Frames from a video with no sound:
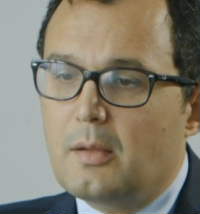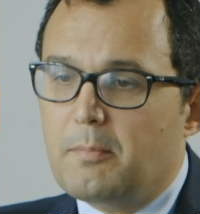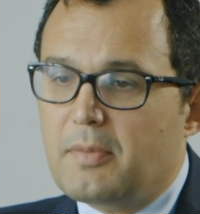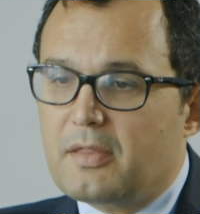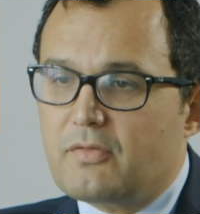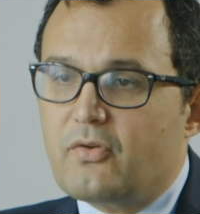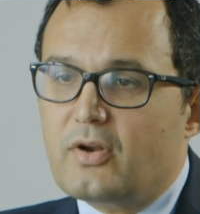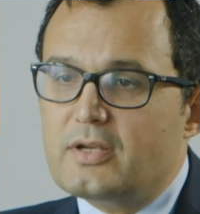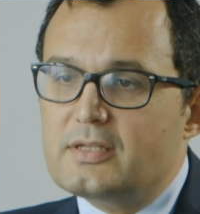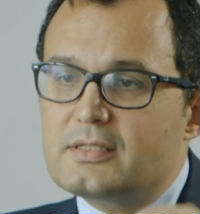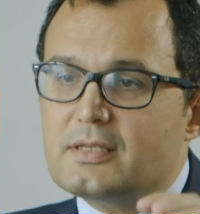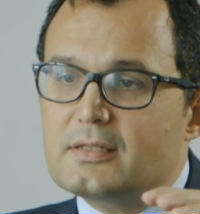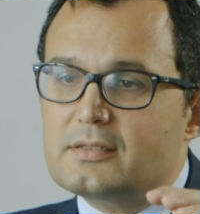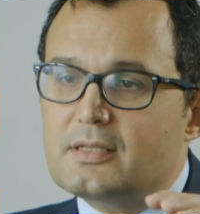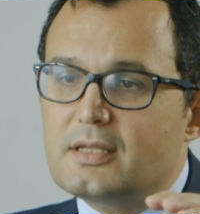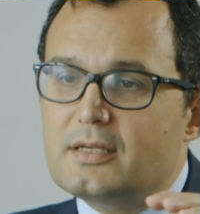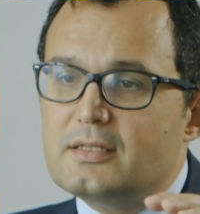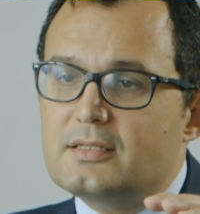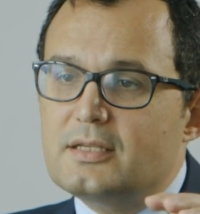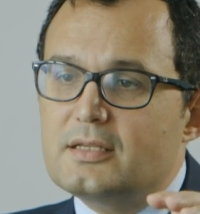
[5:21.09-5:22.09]
But for instance,
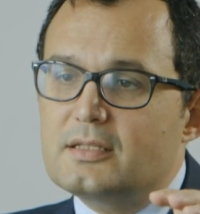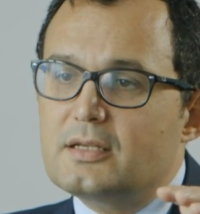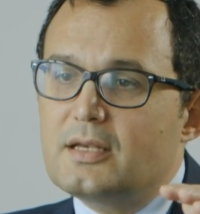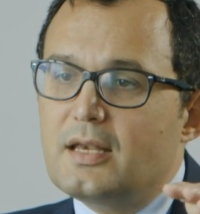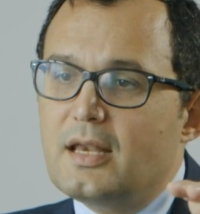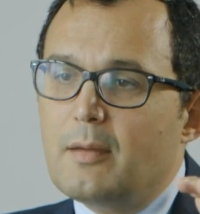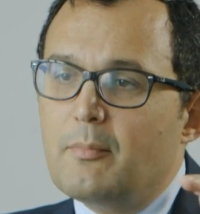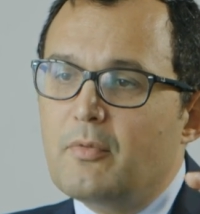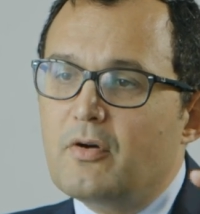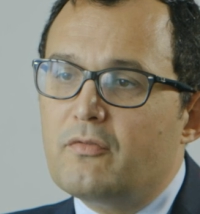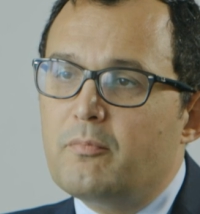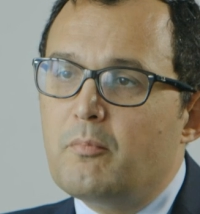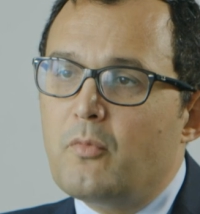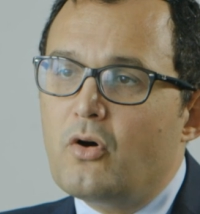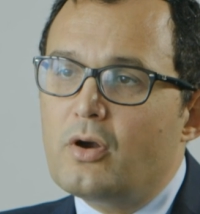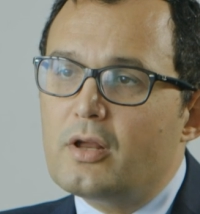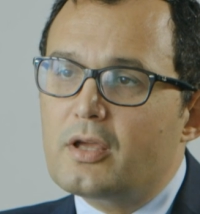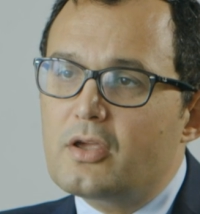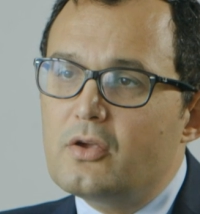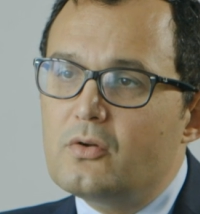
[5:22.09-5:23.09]
there's this number of
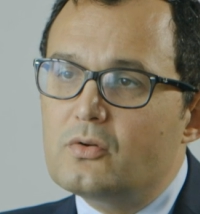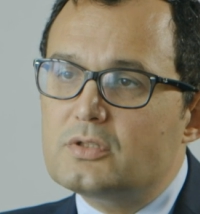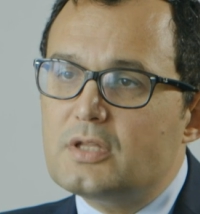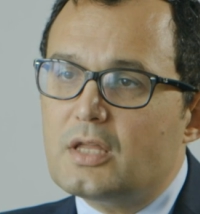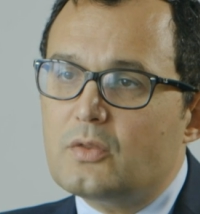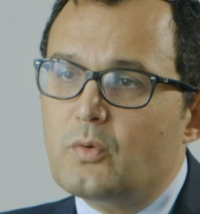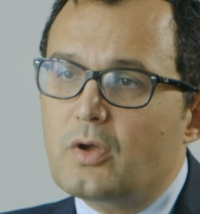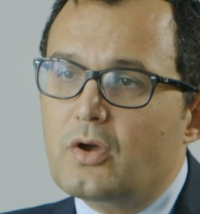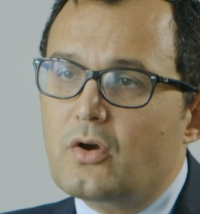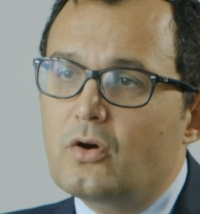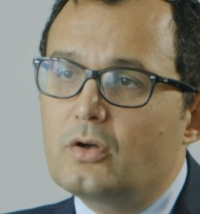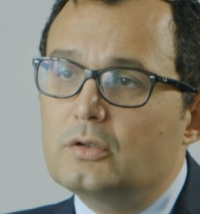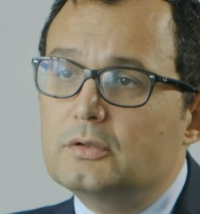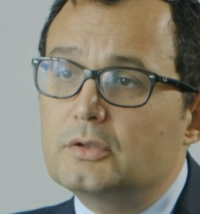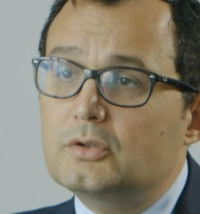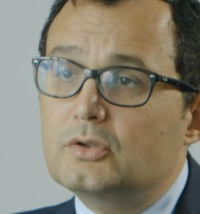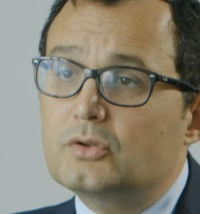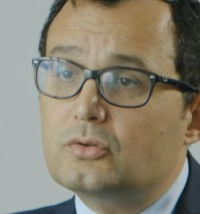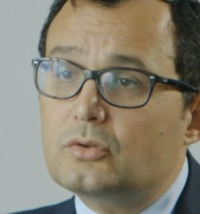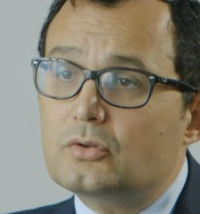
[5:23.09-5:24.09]
molecules that we call
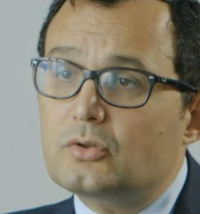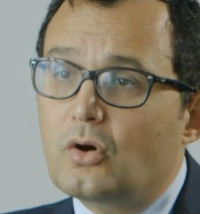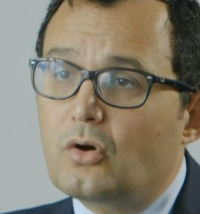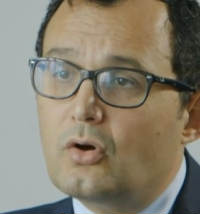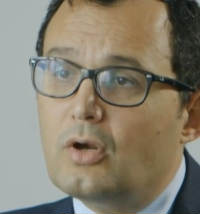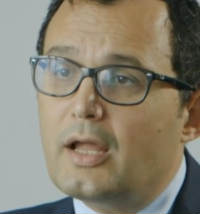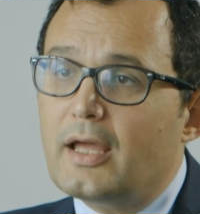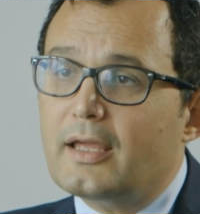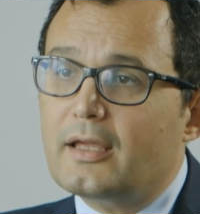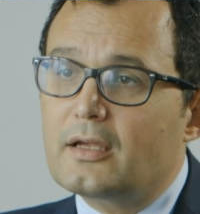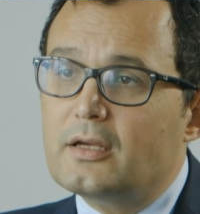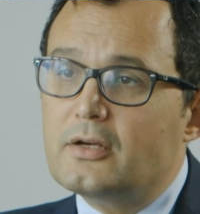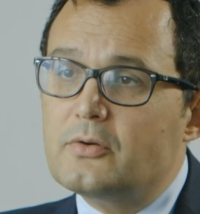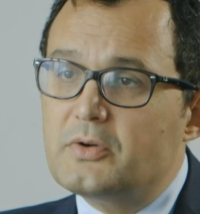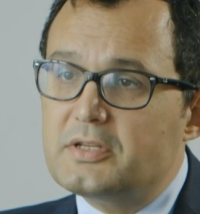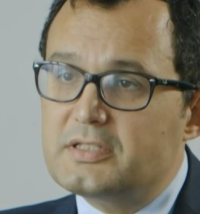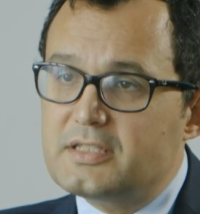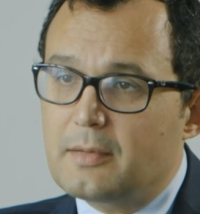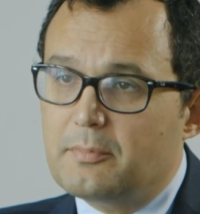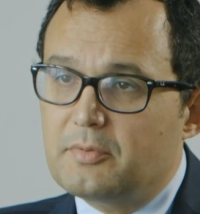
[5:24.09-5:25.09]
toll-like
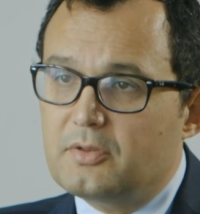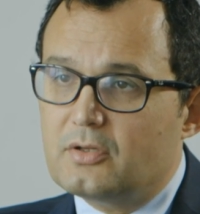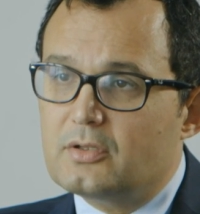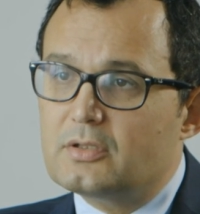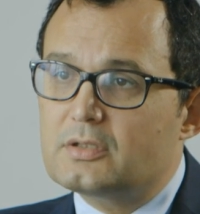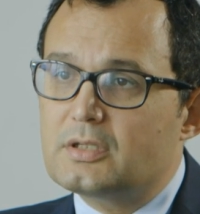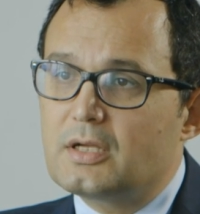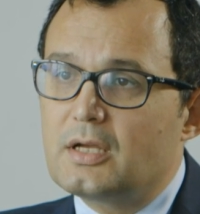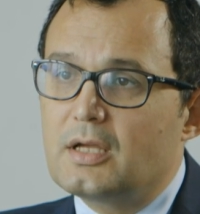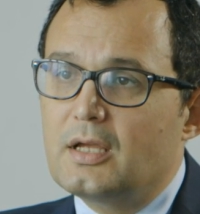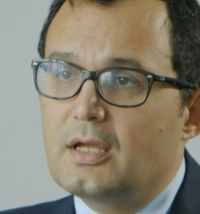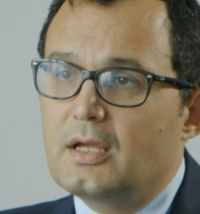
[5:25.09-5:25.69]
receptors.